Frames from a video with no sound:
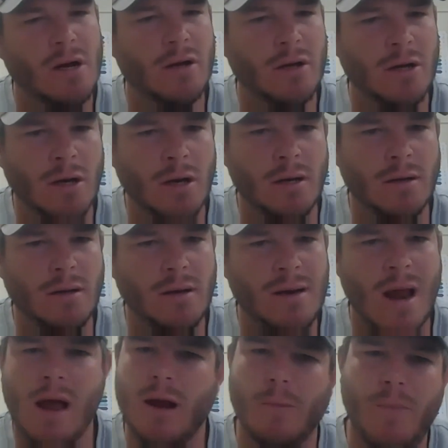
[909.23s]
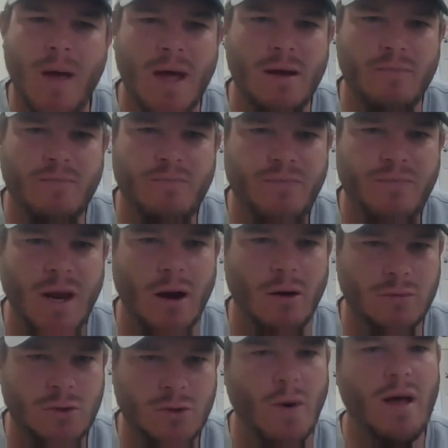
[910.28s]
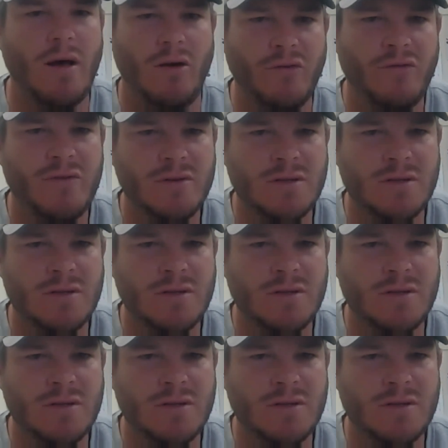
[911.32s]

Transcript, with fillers: aren't good. Now you're paying, you know, twelve.